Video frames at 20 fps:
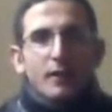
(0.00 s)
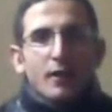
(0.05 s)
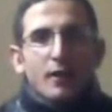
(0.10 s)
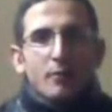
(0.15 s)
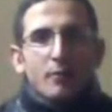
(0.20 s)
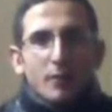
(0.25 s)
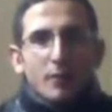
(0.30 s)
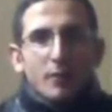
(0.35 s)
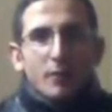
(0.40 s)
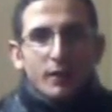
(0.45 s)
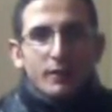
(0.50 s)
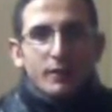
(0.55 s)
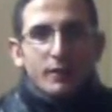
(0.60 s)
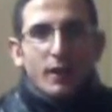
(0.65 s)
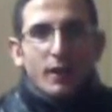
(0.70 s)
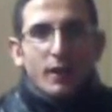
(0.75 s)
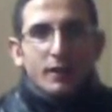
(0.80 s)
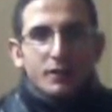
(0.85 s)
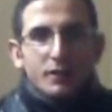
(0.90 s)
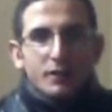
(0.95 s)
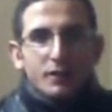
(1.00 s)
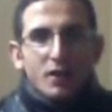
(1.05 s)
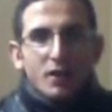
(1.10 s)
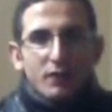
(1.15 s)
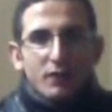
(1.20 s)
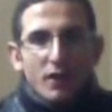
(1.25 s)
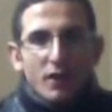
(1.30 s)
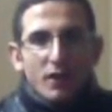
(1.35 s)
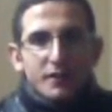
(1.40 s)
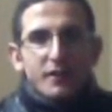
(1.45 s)
And this is the
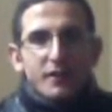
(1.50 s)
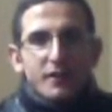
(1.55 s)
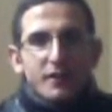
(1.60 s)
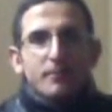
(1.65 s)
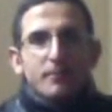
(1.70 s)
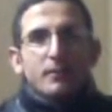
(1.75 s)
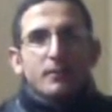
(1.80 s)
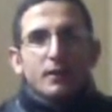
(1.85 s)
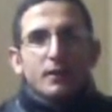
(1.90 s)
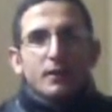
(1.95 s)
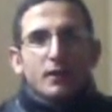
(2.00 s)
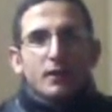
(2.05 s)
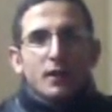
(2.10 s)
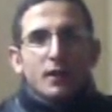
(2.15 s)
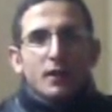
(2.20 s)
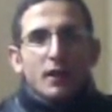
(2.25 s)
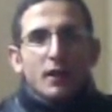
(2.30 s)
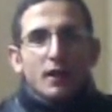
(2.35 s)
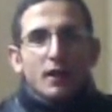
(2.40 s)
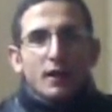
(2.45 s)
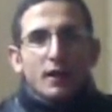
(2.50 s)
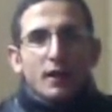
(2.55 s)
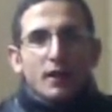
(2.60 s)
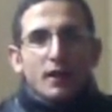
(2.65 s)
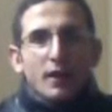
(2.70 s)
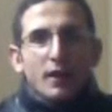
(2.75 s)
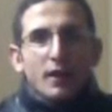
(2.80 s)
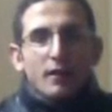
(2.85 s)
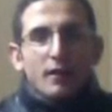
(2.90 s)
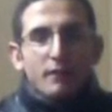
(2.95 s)
classes if you do not
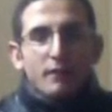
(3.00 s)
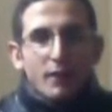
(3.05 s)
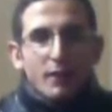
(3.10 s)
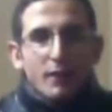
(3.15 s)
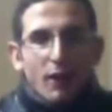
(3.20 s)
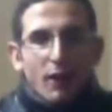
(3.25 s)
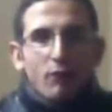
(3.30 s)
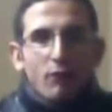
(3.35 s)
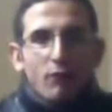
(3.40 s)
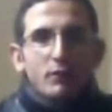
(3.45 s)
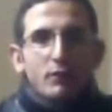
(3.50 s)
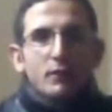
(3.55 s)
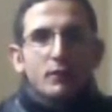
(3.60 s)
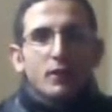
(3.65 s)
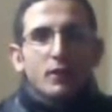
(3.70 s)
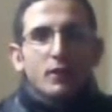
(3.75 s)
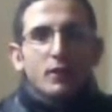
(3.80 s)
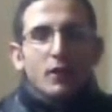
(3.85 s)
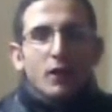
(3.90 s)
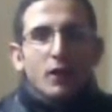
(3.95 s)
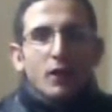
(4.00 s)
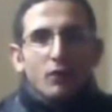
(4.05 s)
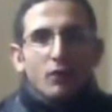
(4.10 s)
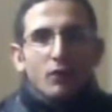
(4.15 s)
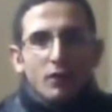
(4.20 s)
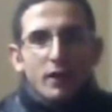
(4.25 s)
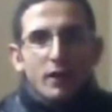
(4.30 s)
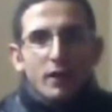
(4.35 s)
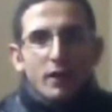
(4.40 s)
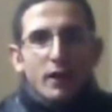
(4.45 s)
prove to the human
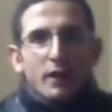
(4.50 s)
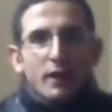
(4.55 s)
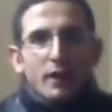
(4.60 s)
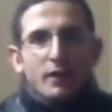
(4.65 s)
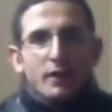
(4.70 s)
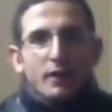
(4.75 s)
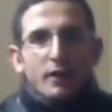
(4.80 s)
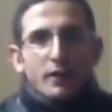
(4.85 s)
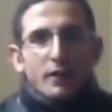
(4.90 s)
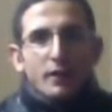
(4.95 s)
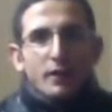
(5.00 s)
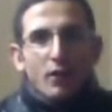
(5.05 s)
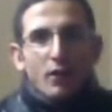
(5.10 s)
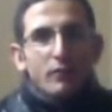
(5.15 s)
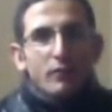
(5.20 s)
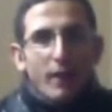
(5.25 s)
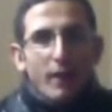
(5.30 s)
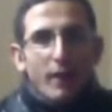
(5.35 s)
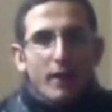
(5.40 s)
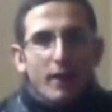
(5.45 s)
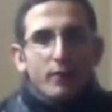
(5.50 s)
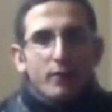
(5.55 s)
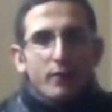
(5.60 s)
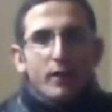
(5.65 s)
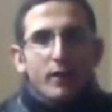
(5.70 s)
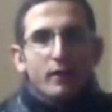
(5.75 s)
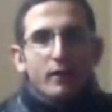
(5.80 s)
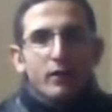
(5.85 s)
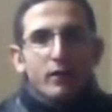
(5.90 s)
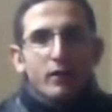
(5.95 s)
presences as
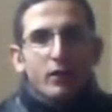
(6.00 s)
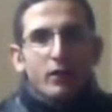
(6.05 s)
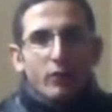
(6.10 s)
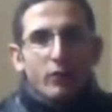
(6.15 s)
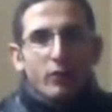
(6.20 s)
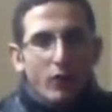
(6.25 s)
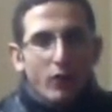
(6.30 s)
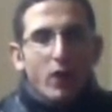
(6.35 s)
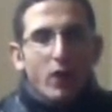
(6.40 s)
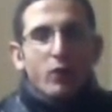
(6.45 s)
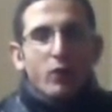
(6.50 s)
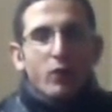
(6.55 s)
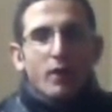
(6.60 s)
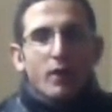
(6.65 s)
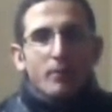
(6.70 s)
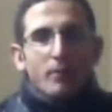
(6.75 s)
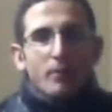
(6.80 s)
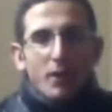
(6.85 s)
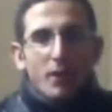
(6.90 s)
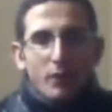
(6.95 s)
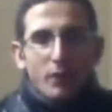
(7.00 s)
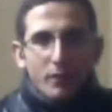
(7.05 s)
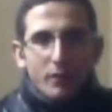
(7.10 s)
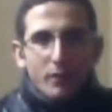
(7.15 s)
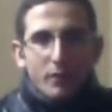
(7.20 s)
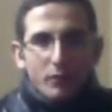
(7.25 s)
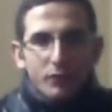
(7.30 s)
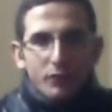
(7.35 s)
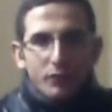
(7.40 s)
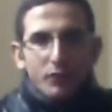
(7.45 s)
and will be
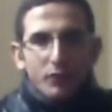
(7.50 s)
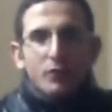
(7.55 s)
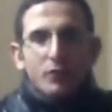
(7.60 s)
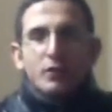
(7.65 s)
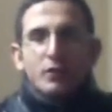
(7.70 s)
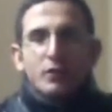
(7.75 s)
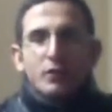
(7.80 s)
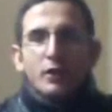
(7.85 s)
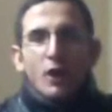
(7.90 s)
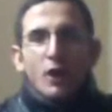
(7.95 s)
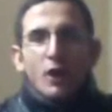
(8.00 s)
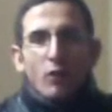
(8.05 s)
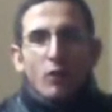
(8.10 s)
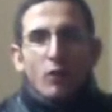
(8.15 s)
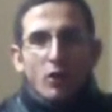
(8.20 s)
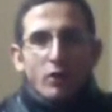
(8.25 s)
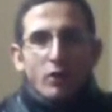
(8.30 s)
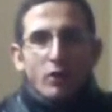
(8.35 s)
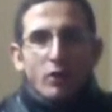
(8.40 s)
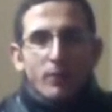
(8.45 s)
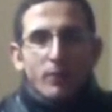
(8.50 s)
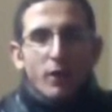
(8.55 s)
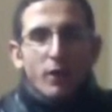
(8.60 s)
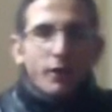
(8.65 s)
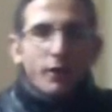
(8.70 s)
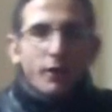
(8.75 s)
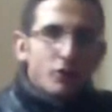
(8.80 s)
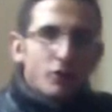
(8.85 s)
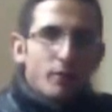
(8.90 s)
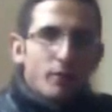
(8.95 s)
invalid in the
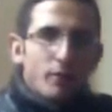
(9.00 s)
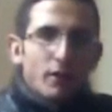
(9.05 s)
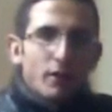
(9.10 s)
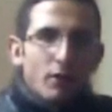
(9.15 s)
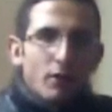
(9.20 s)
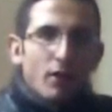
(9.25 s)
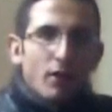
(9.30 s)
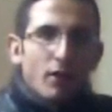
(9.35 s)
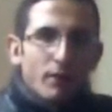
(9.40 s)
coming year.